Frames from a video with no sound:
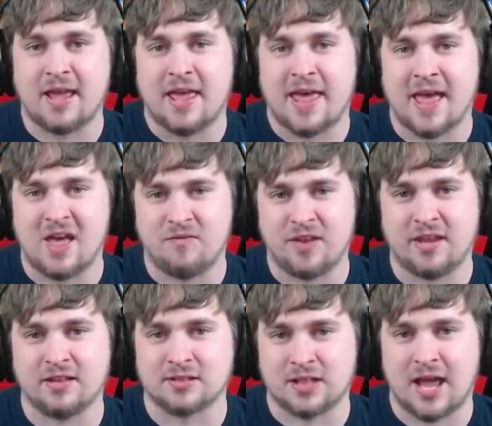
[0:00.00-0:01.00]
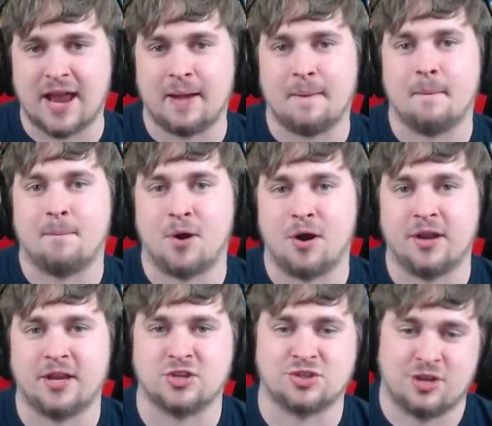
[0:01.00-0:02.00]
heavy, light
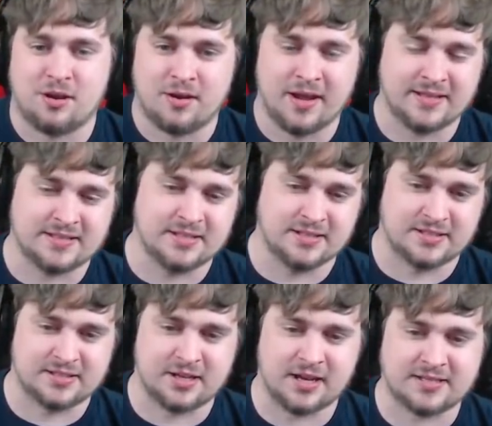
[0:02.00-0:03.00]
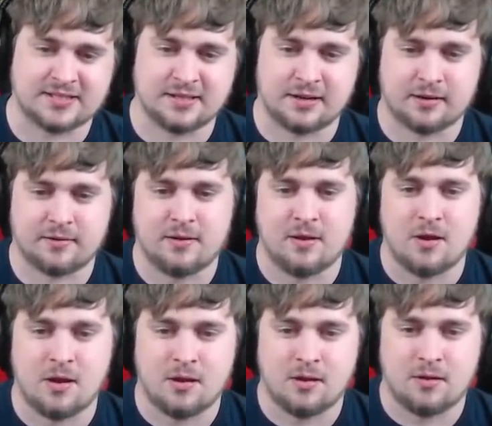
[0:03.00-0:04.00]
punish. It's disgusting.
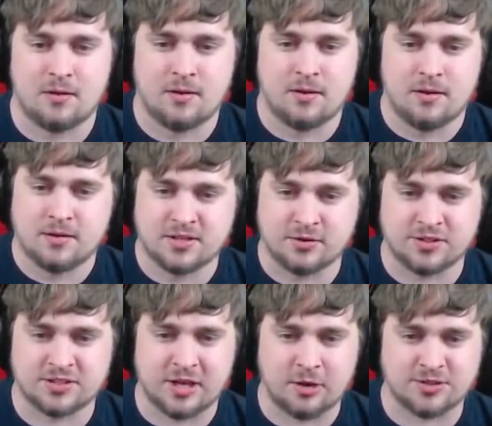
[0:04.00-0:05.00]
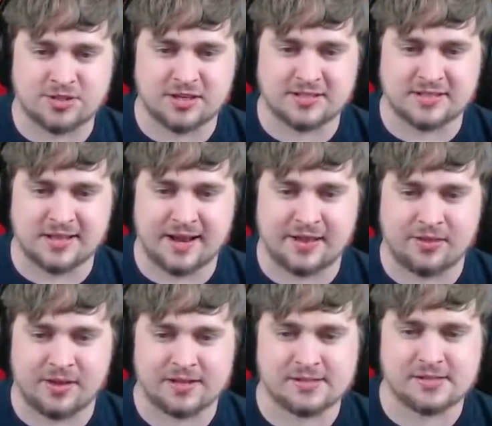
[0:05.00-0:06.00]
So it just goes just like
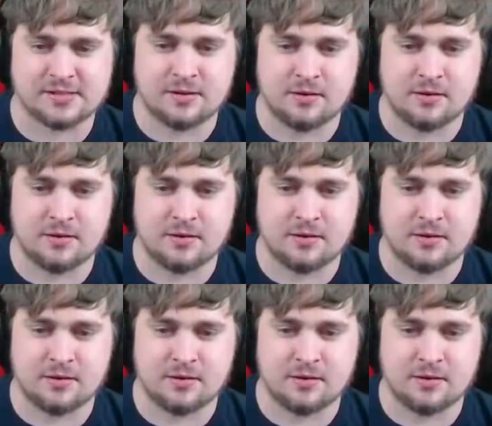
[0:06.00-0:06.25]
this.